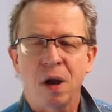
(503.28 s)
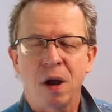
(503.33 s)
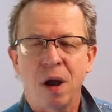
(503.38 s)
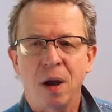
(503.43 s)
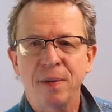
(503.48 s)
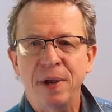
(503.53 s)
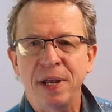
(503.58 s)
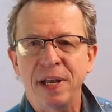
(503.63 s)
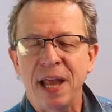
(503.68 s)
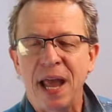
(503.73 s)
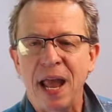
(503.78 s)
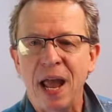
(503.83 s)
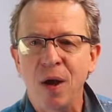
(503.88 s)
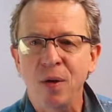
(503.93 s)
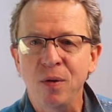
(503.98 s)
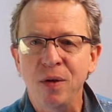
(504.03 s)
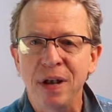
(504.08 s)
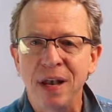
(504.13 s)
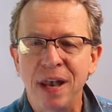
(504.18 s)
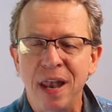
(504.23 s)
I mean,
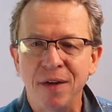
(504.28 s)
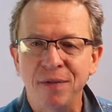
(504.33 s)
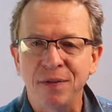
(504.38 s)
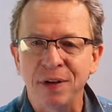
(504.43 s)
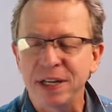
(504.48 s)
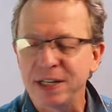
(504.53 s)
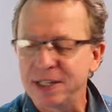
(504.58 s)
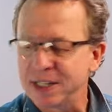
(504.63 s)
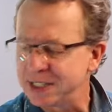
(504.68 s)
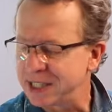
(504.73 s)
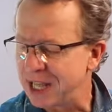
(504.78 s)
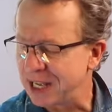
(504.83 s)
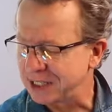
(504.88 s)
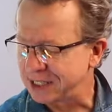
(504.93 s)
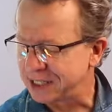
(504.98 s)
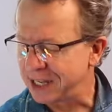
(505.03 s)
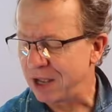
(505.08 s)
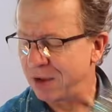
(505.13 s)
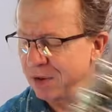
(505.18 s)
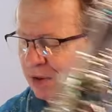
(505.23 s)
how lovely does that
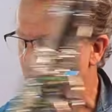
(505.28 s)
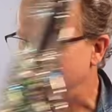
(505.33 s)
sound?